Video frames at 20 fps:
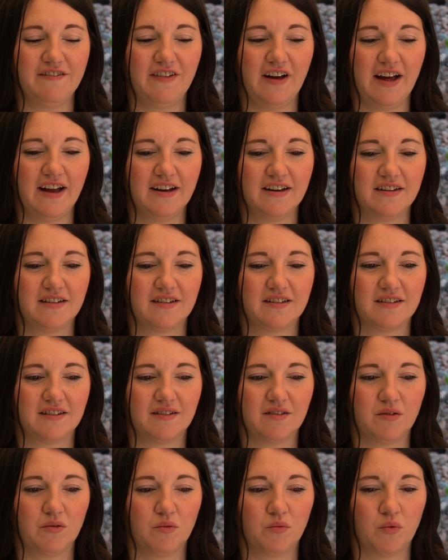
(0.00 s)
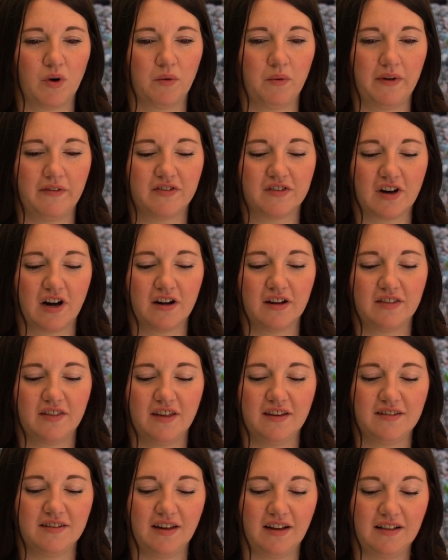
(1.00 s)
Like I find where we've
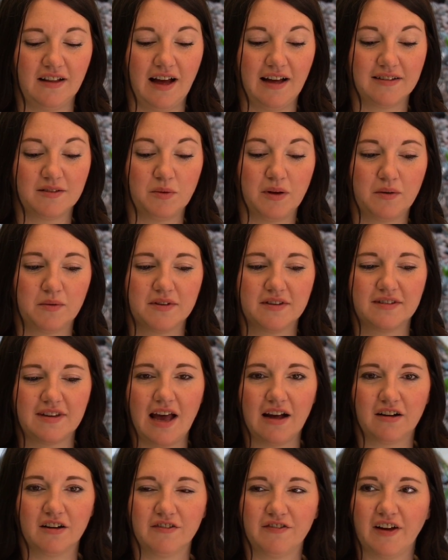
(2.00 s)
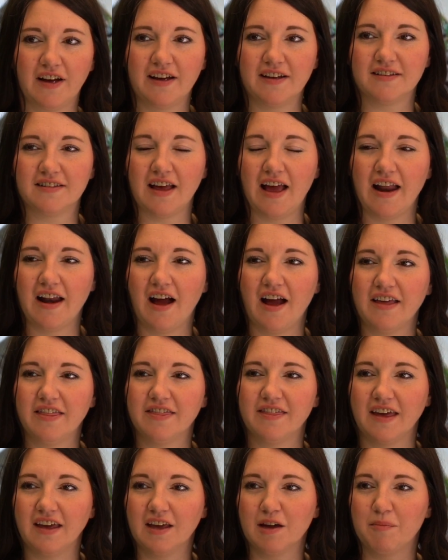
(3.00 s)
started this, like last week was sacrifice, and I
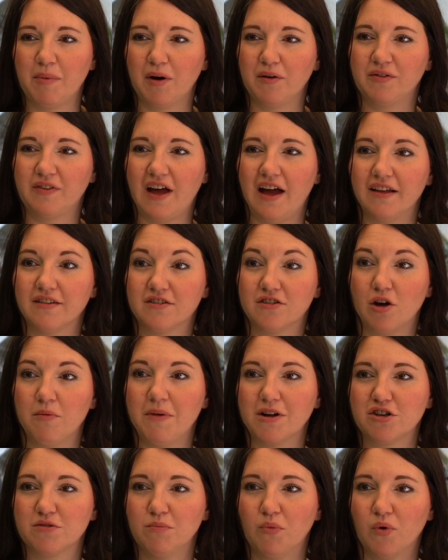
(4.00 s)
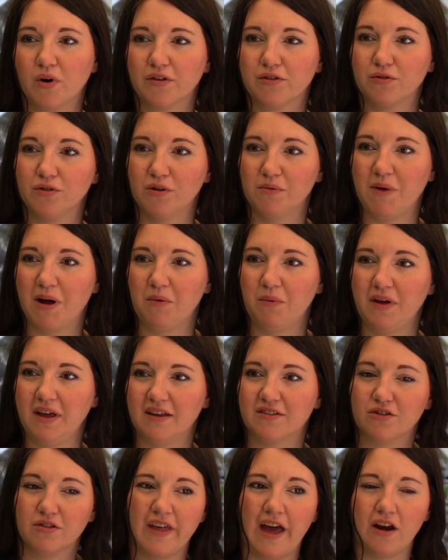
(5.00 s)
think about that so much more throughout my
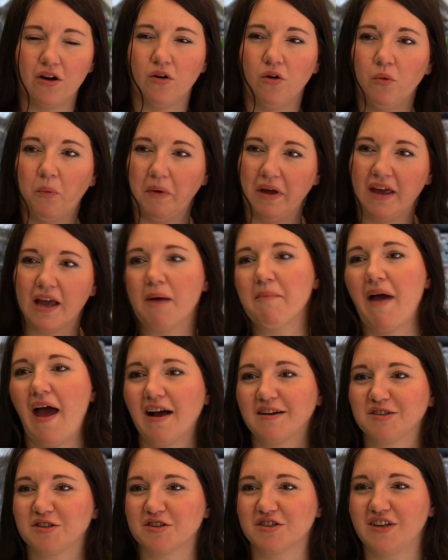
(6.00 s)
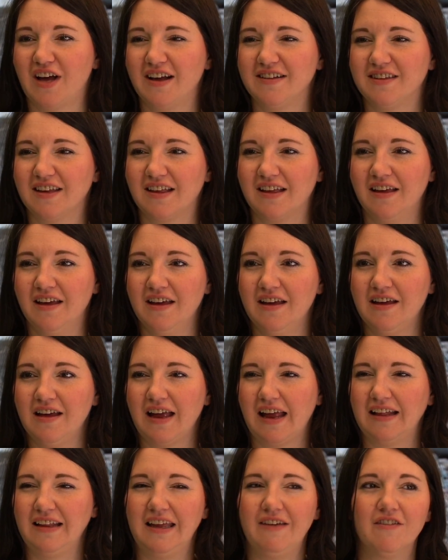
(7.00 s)
week. So that whole week I'm exercising
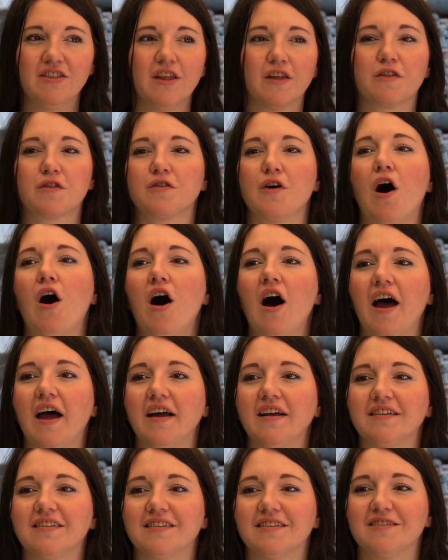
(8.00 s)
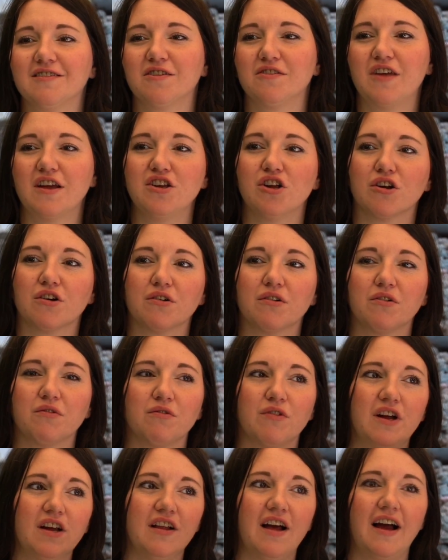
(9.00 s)
even the thought, so then you're
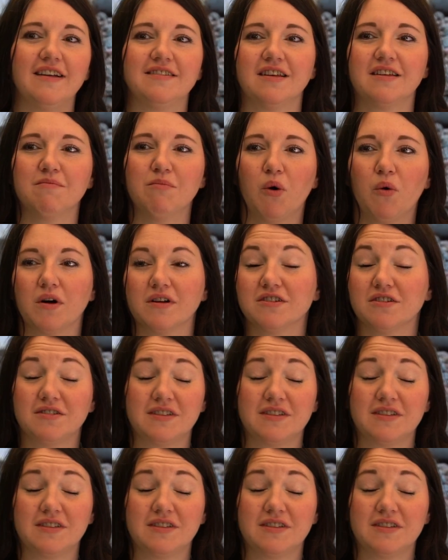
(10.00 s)
realizing more.